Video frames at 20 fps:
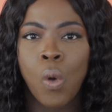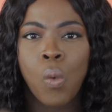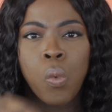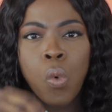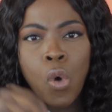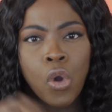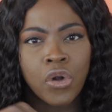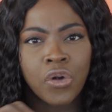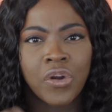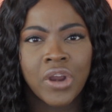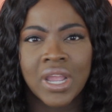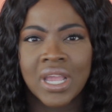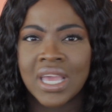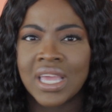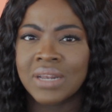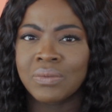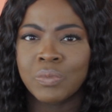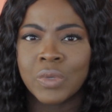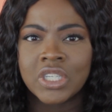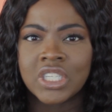
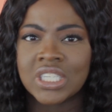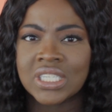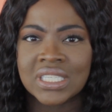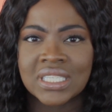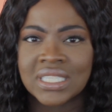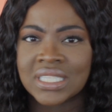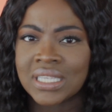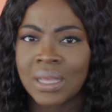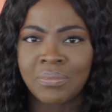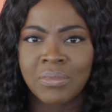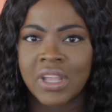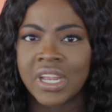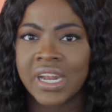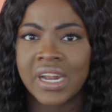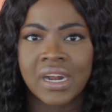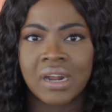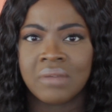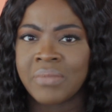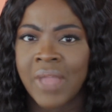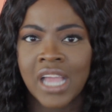watery, which is something
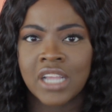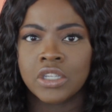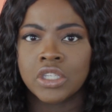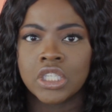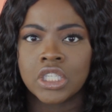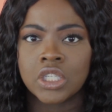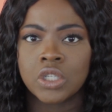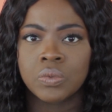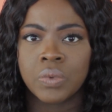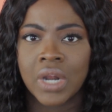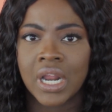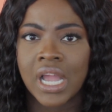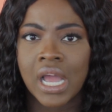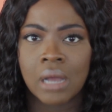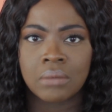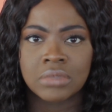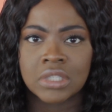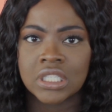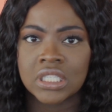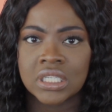that I'm not used to when it
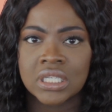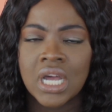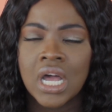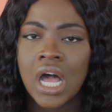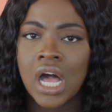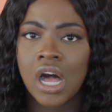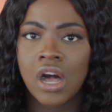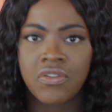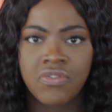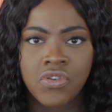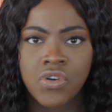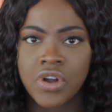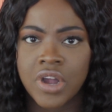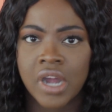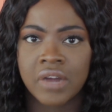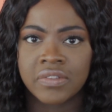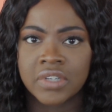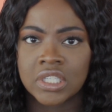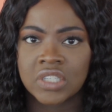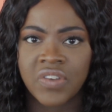comes to a full
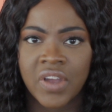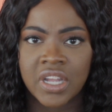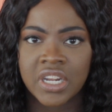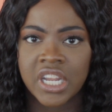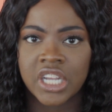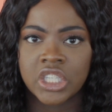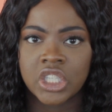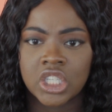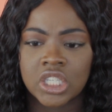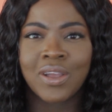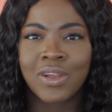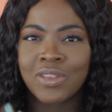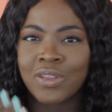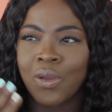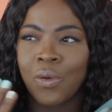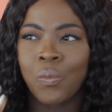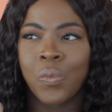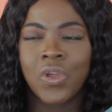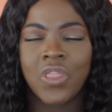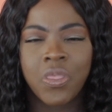coverage foundation.
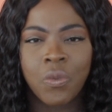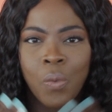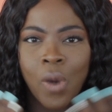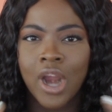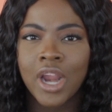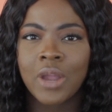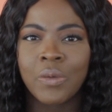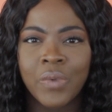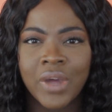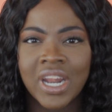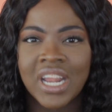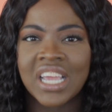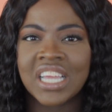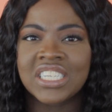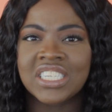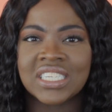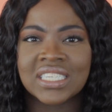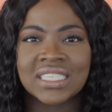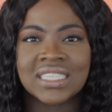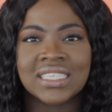With working with it, it
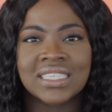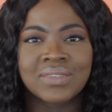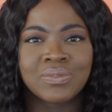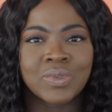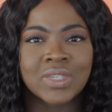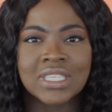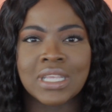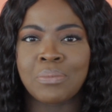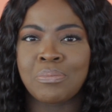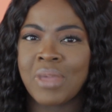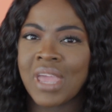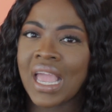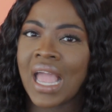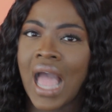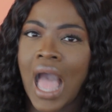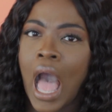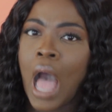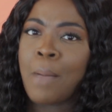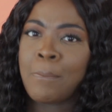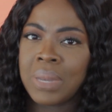just was a bit
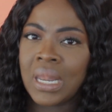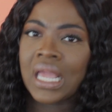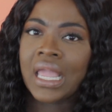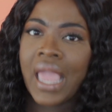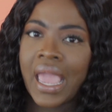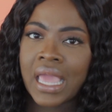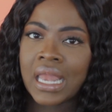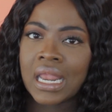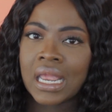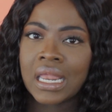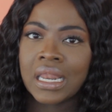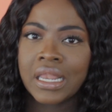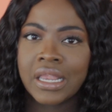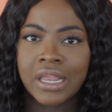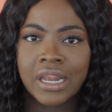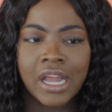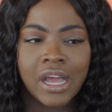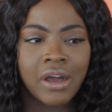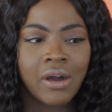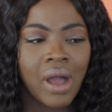complicated. You
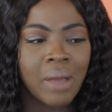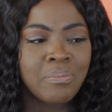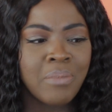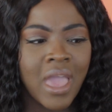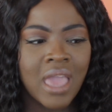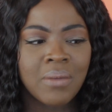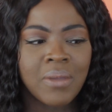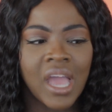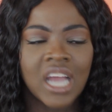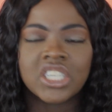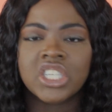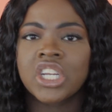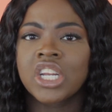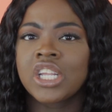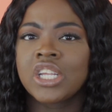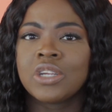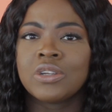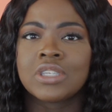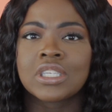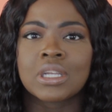know, maybe I should
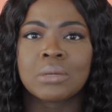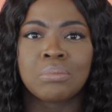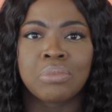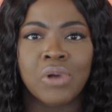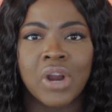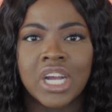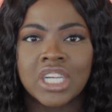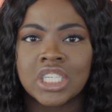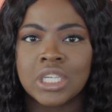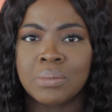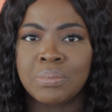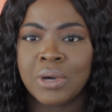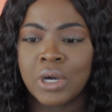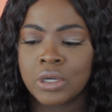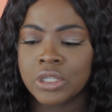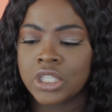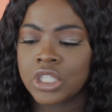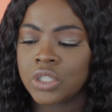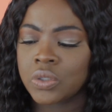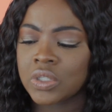have used a brush
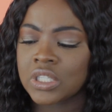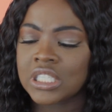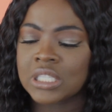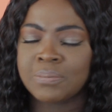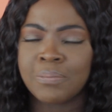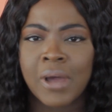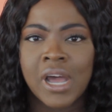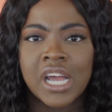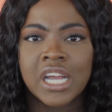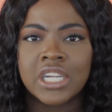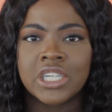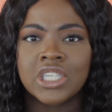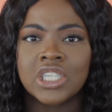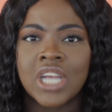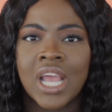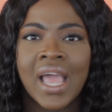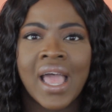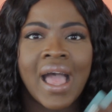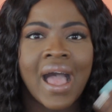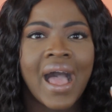opposed to a sponge.
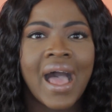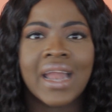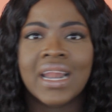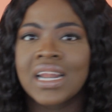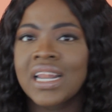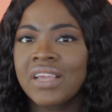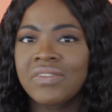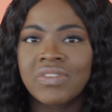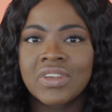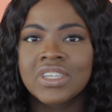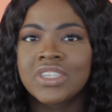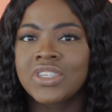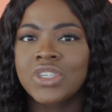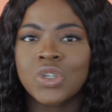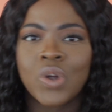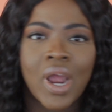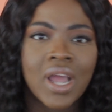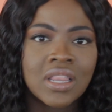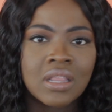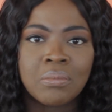I didn't even
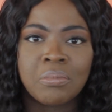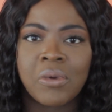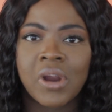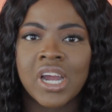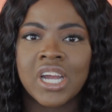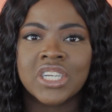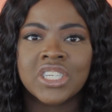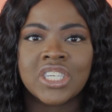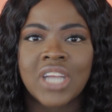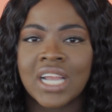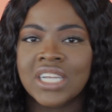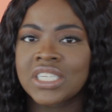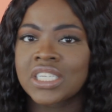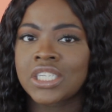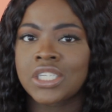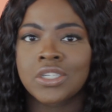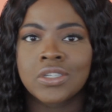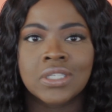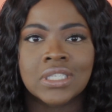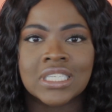try the brush. I
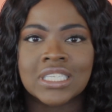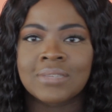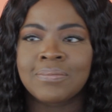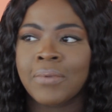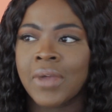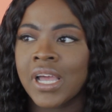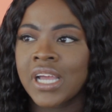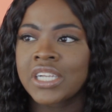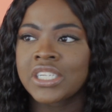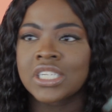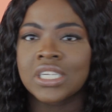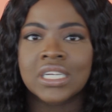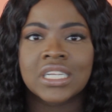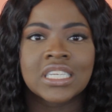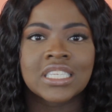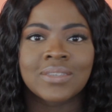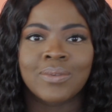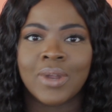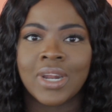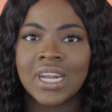just used the sponge. It
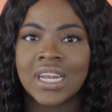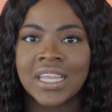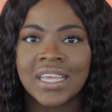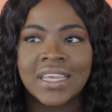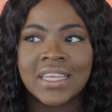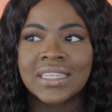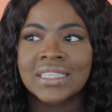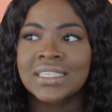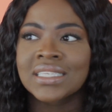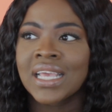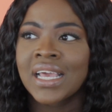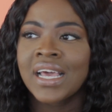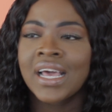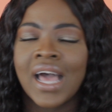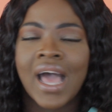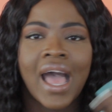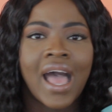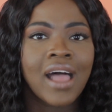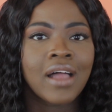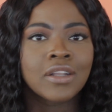is what it is.
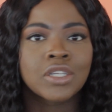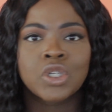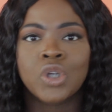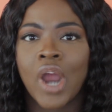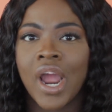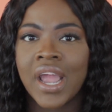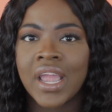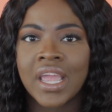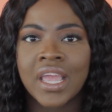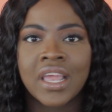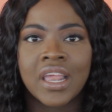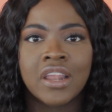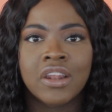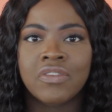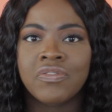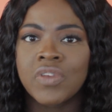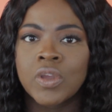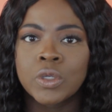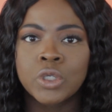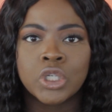I'll try it in the
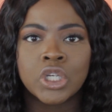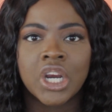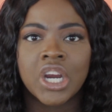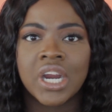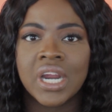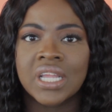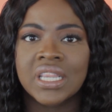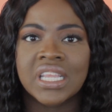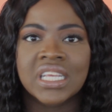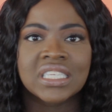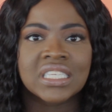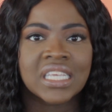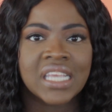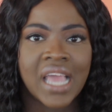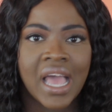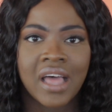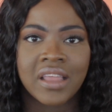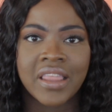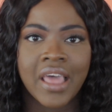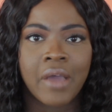future and then see
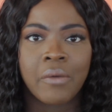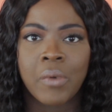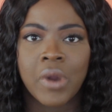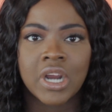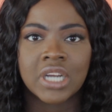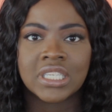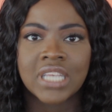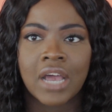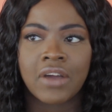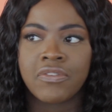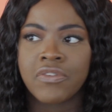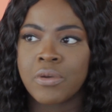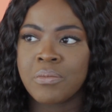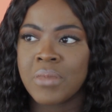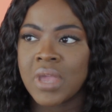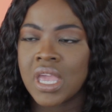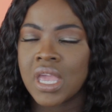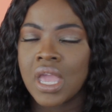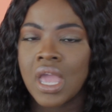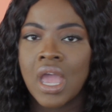how that works out for
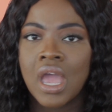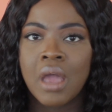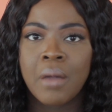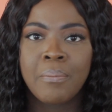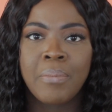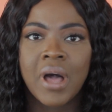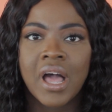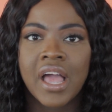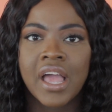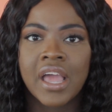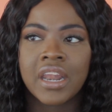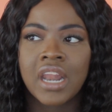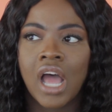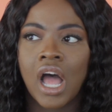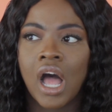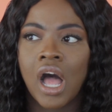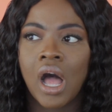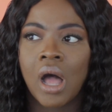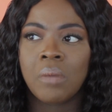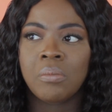me. But
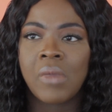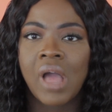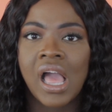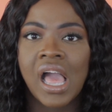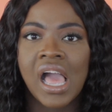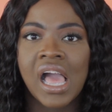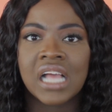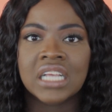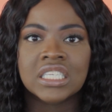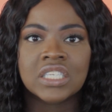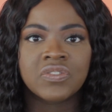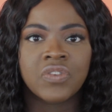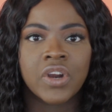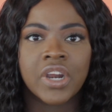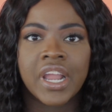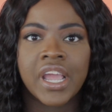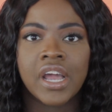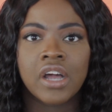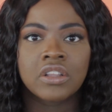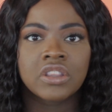as for
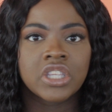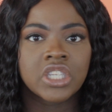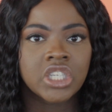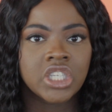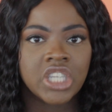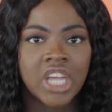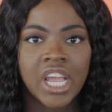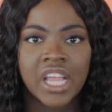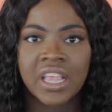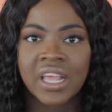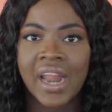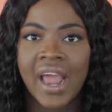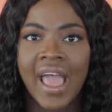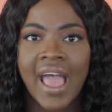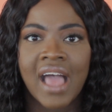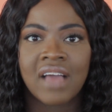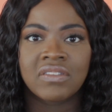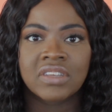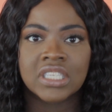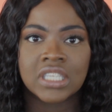now, the shade that I
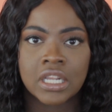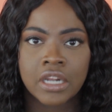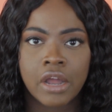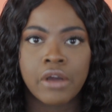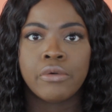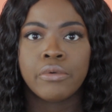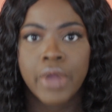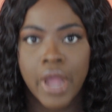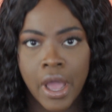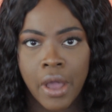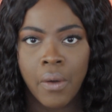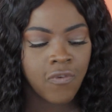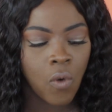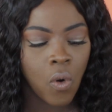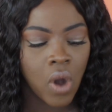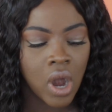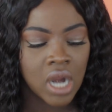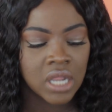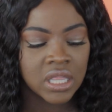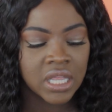have is a no-go.
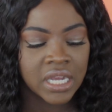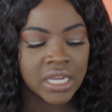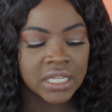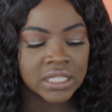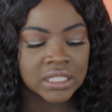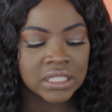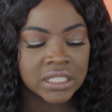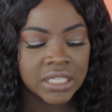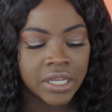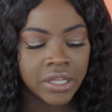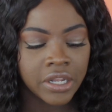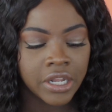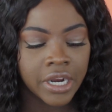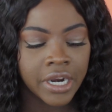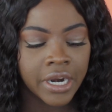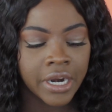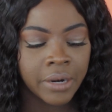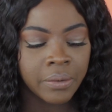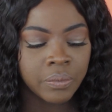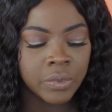For the
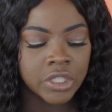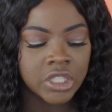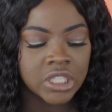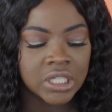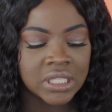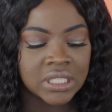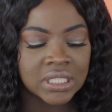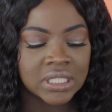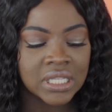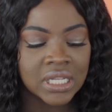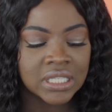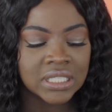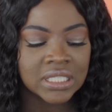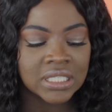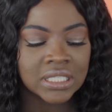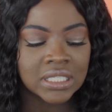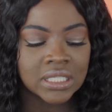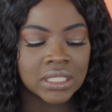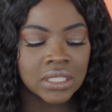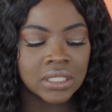concealer, which is the
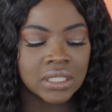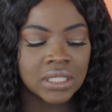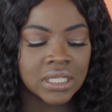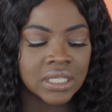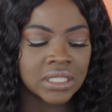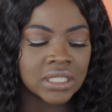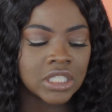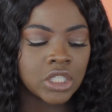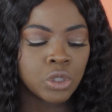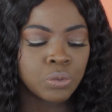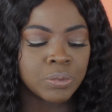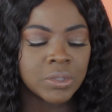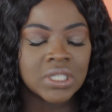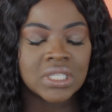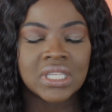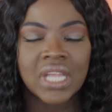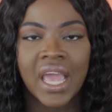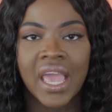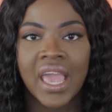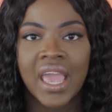
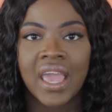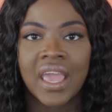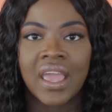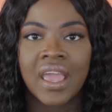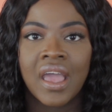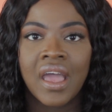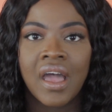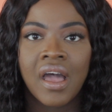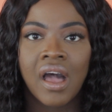Superstay